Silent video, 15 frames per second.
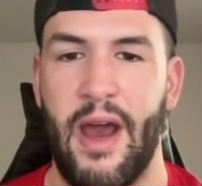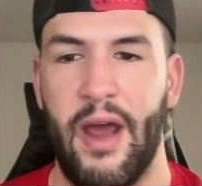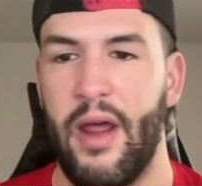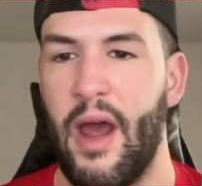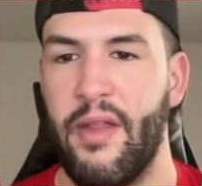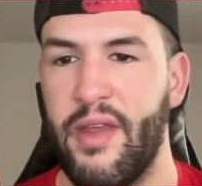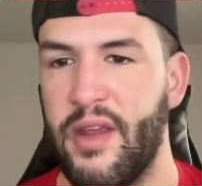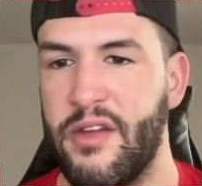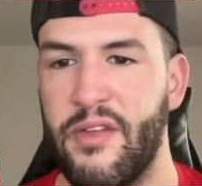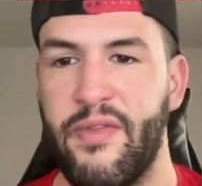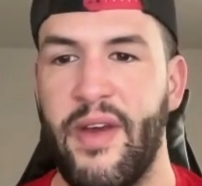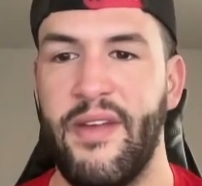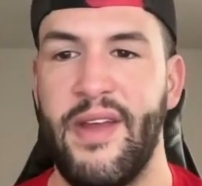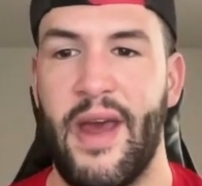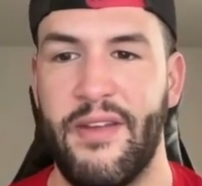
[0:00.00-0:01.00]
I think it's a
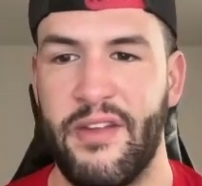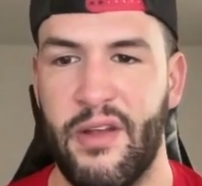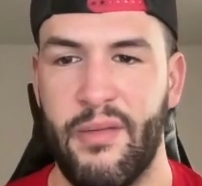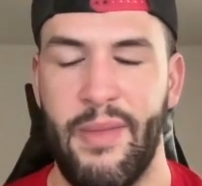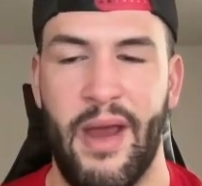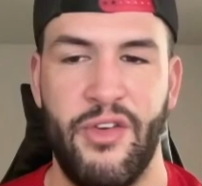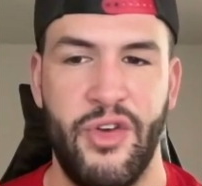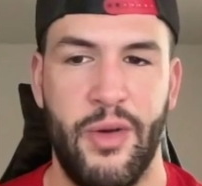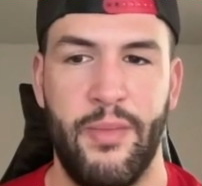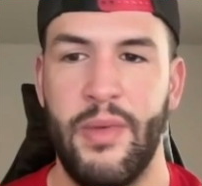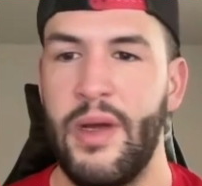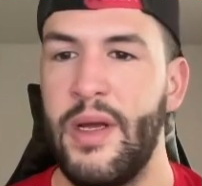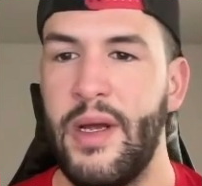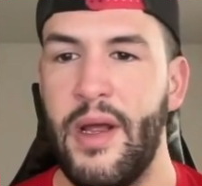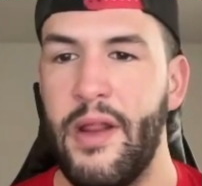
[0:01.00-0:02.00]
fantastic matchup.
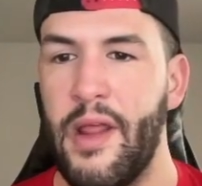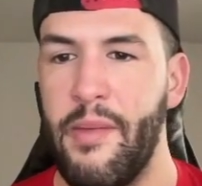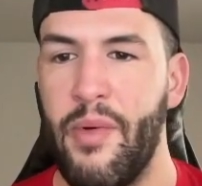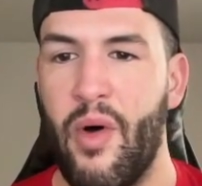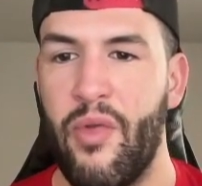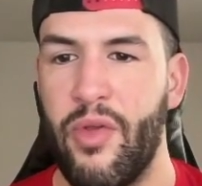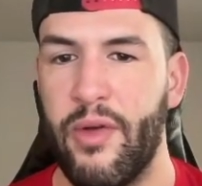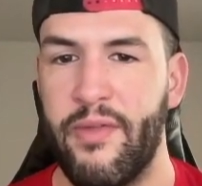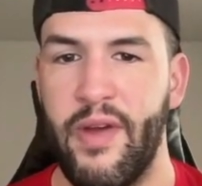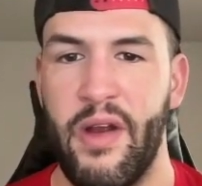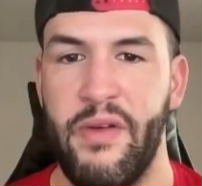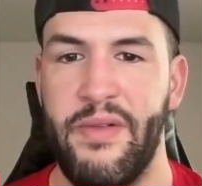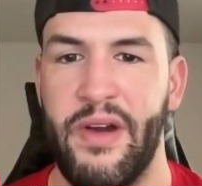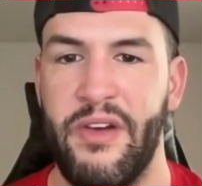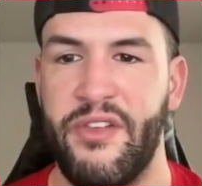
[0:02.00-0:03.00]
They both look
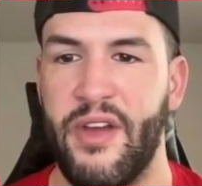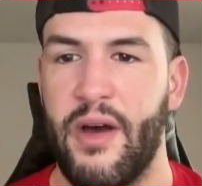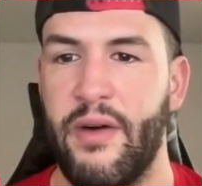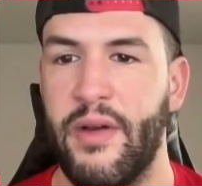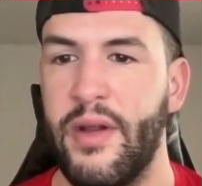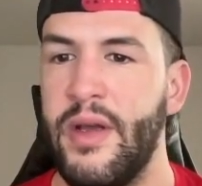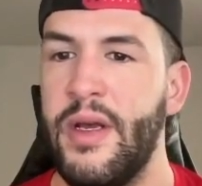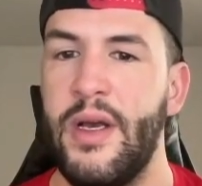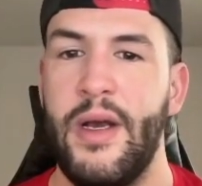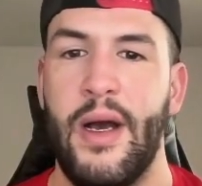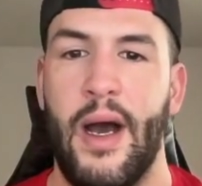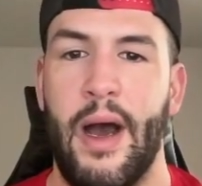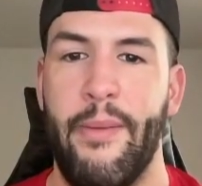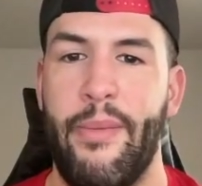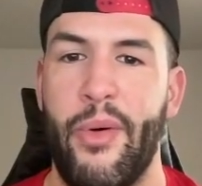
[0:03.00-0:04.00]
very, very solid.
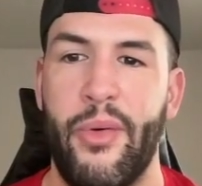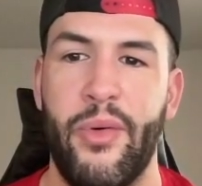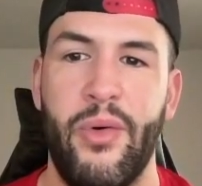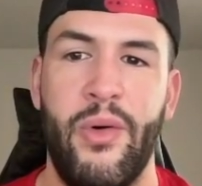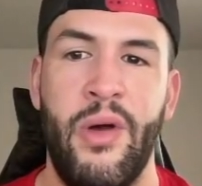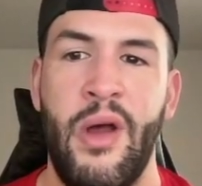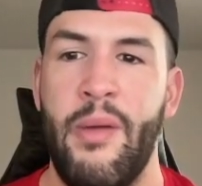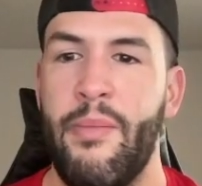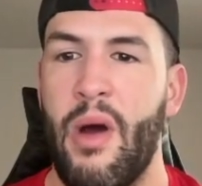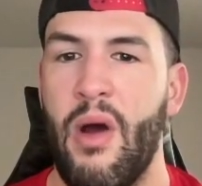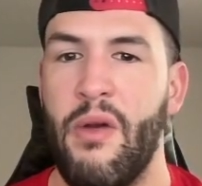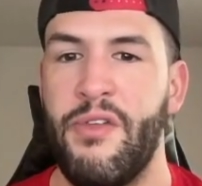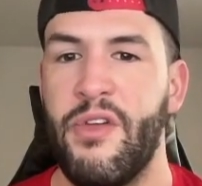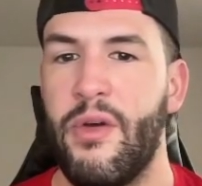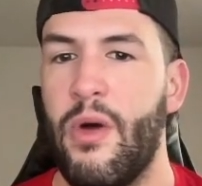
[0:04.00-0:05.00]
Podol,
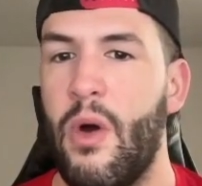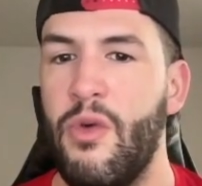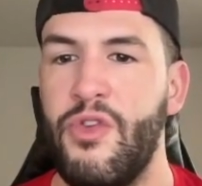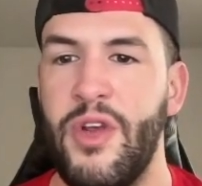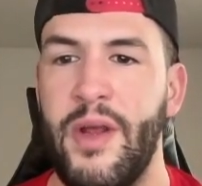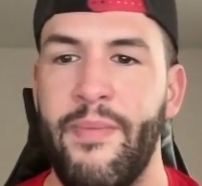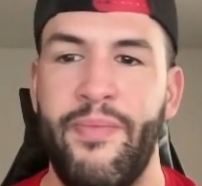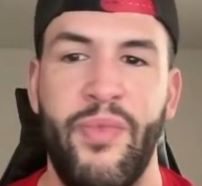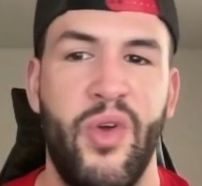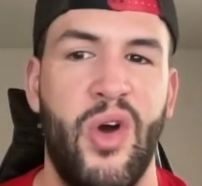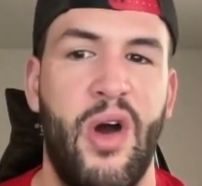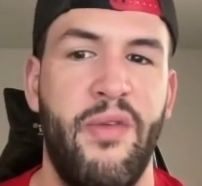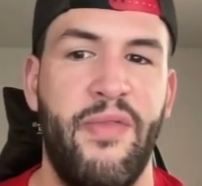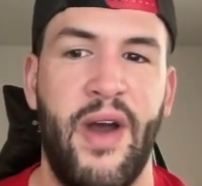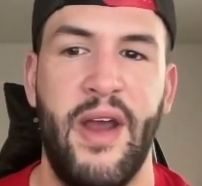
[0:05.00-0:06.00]
Barnes, OG, they're
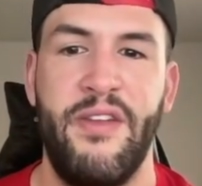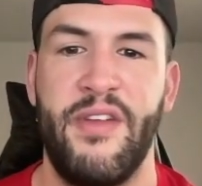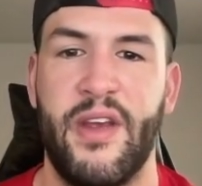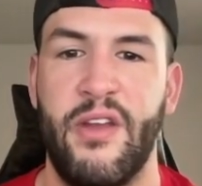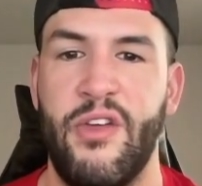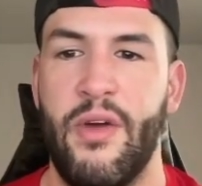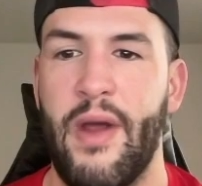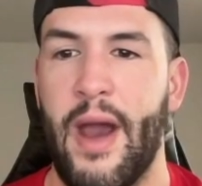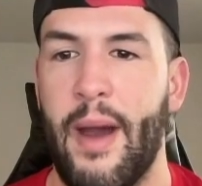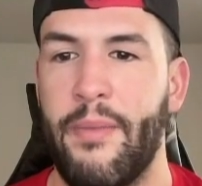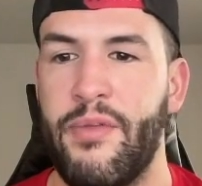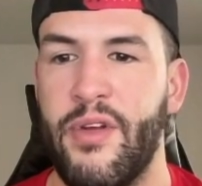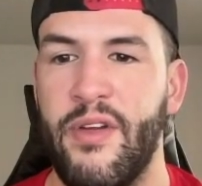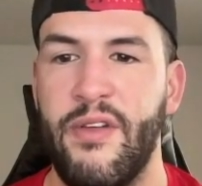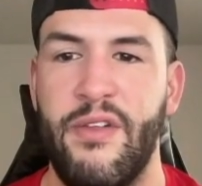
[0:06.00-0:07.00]
all fine secondary
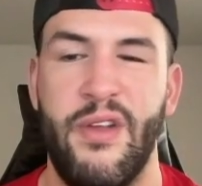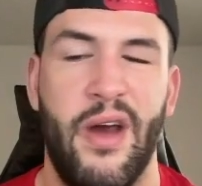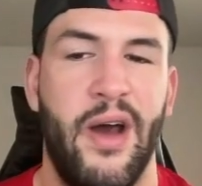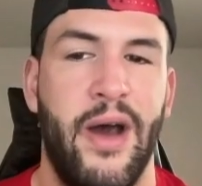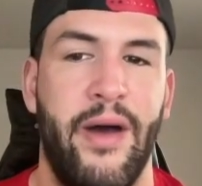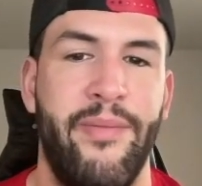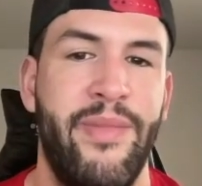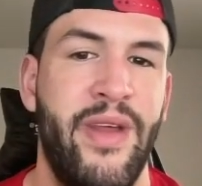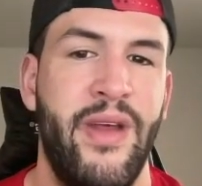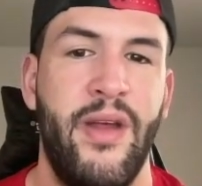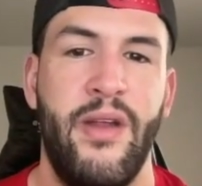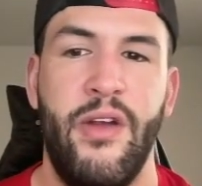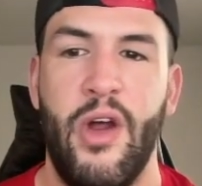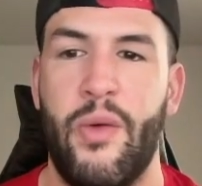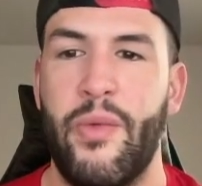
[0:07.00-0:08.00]
options.
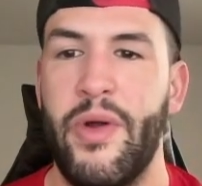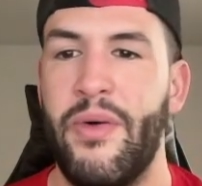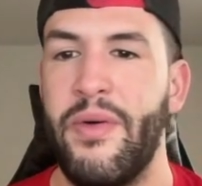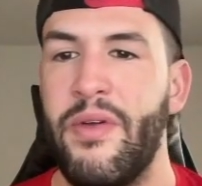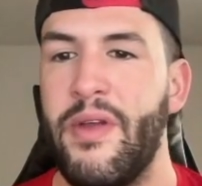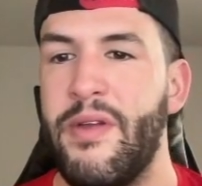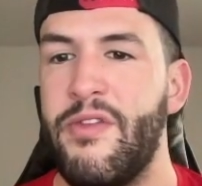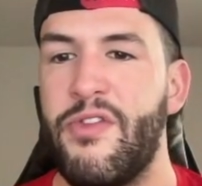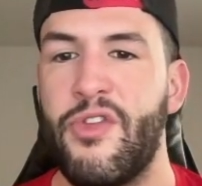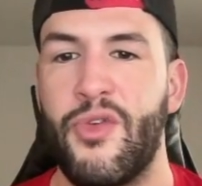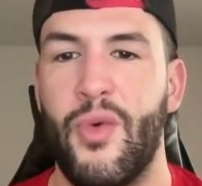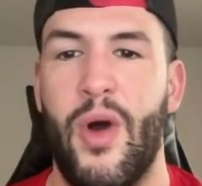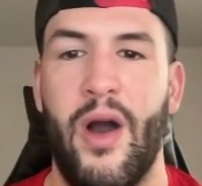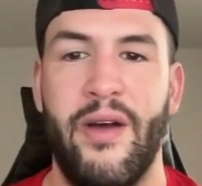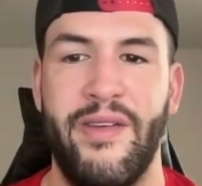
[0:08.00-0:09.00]
No real
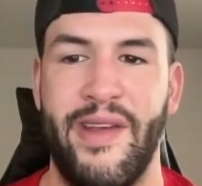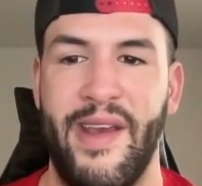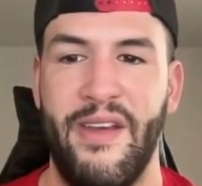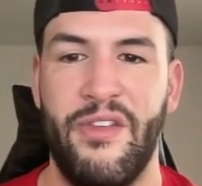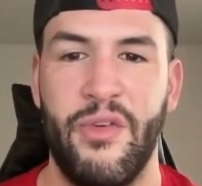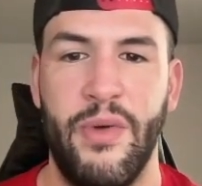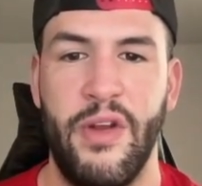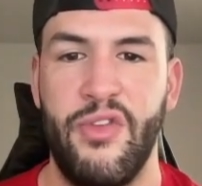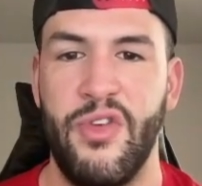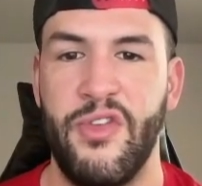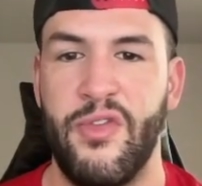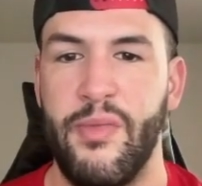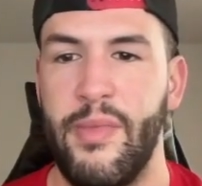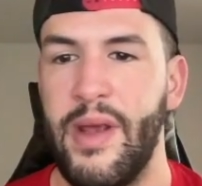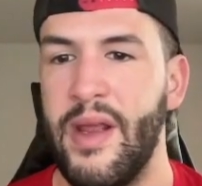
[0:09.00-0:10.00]
strong takes or interest
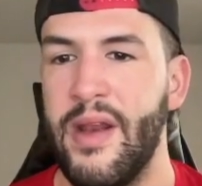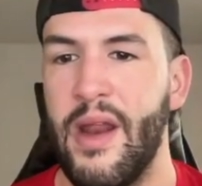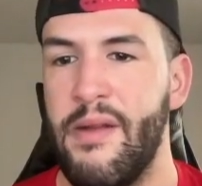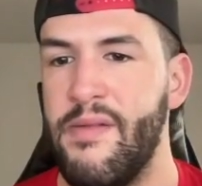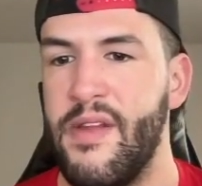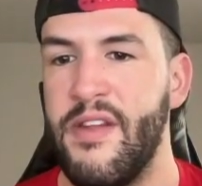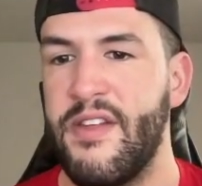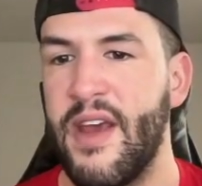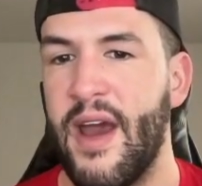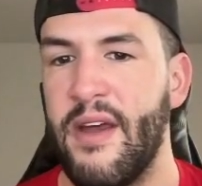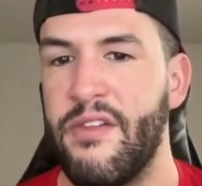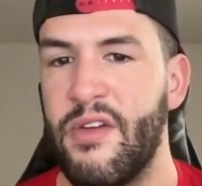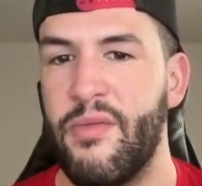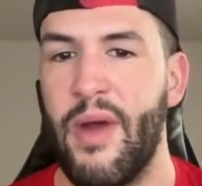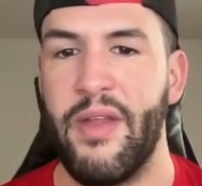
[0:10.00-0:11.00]
from me in any of these
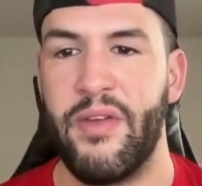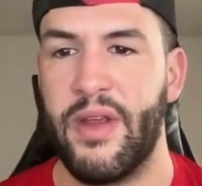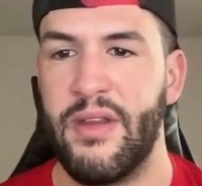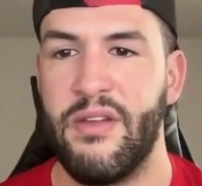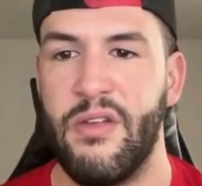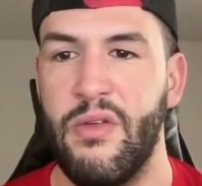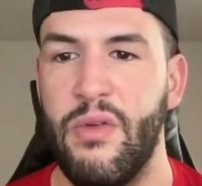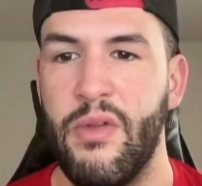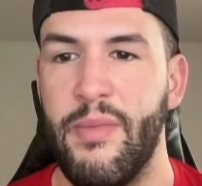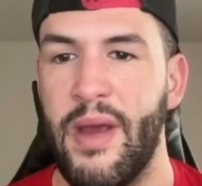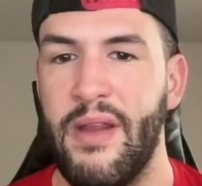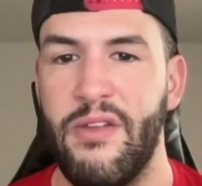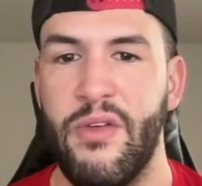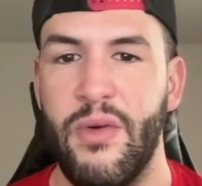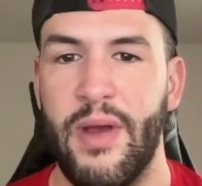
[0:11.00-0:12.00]
guys. I'd rather get to the
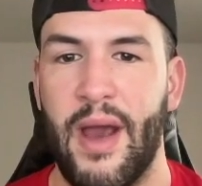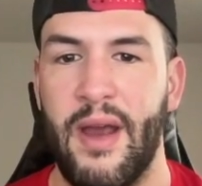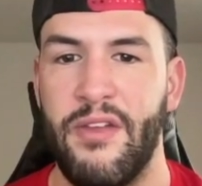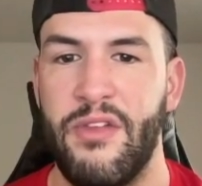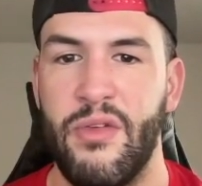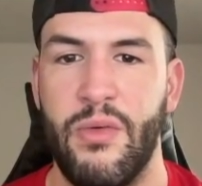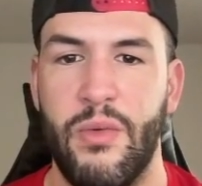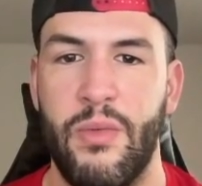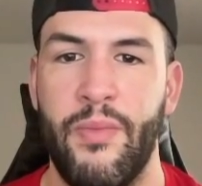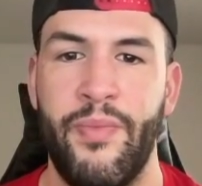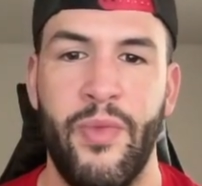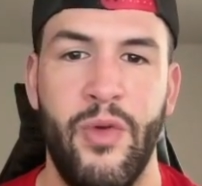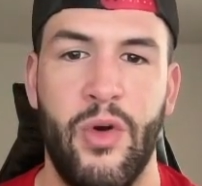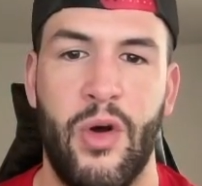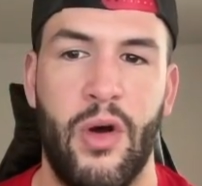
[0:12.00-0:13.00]
main two guys who
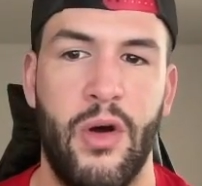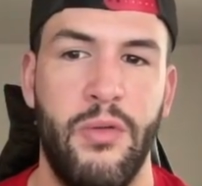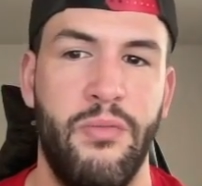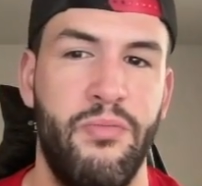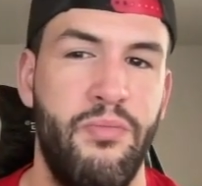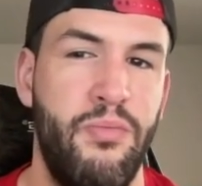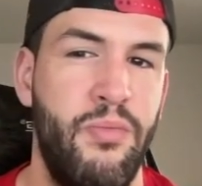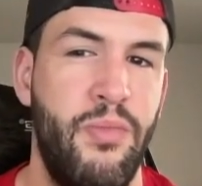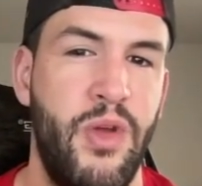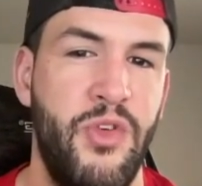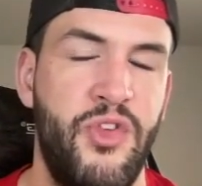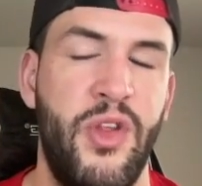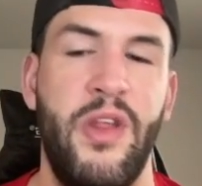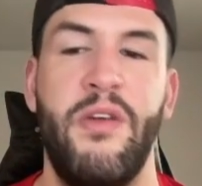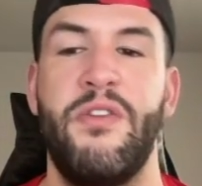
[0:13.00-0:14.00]
are
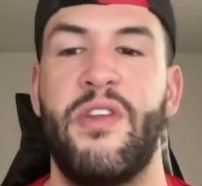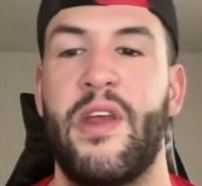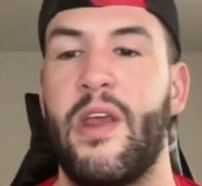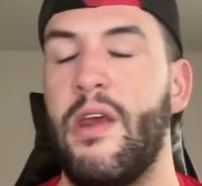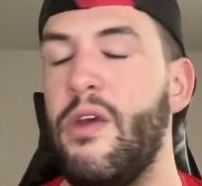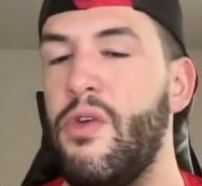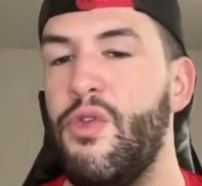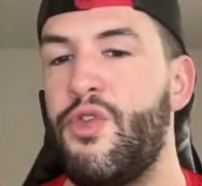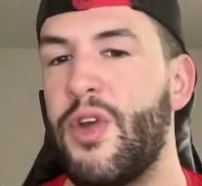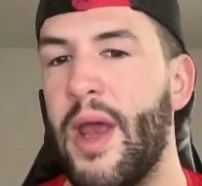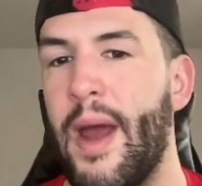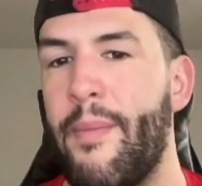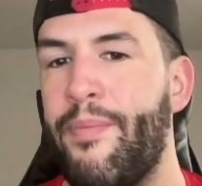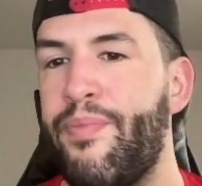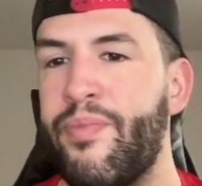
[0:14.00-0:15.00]
usually, there was like a huge
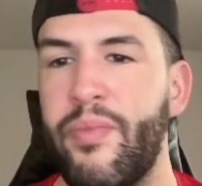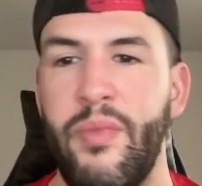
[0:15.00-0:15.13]
gap.